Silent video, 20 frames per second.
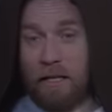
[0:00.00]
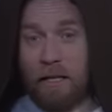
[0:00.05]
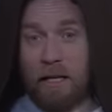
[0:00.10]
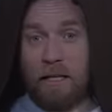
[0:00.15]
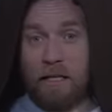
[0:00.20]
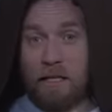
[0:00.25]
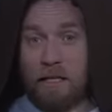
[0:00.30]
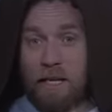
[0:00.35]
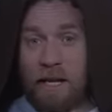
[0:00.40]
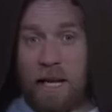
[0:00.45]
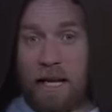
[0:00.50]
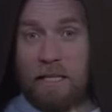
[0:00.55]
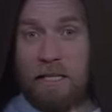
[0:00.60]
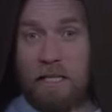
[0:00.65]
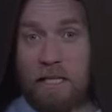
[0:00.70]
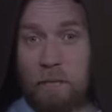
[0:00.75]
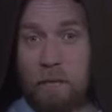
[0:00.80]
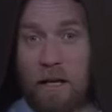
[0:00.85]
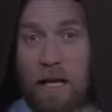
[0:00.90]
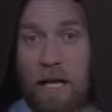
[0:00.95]
It's
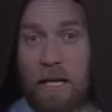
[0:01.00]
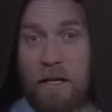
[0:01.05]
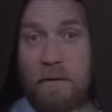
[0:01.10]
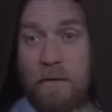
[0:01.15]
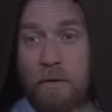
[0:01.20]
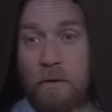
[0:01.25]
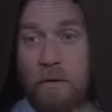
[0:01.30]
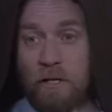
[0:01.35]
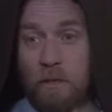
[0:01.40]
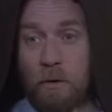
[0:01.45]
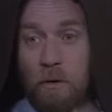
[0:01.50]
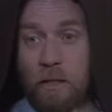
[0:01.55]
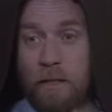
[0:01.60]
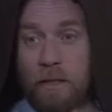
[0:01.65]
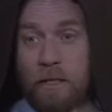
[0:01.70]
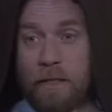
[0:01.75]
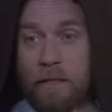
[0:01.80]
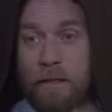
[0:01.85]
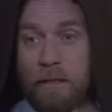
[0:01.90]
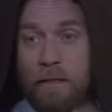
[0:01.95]
nasty behavior is all
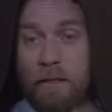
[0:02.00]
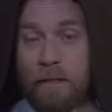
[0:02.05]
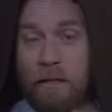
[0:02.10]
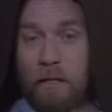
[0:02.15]
it is.